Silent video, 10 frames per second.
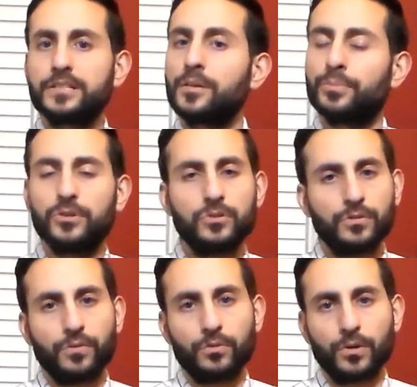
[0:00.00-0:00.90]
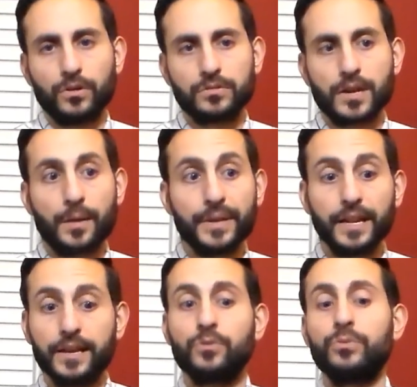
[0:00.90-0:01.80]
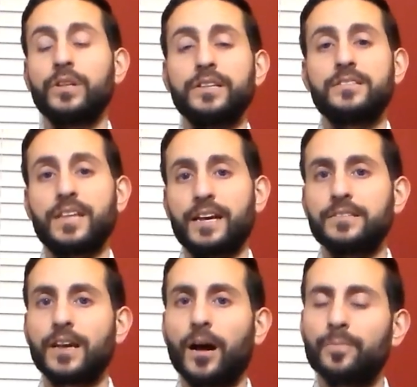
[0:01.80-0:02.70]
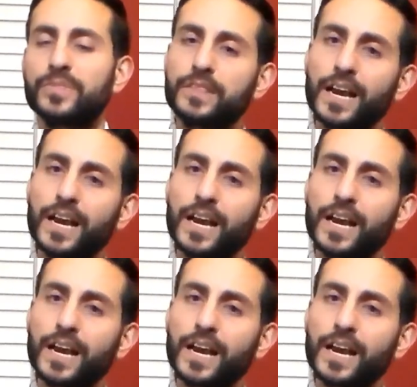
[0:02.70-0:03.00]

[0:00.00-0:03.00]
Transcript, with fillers: but it's a beautiful rose. I mean, and it really stands out.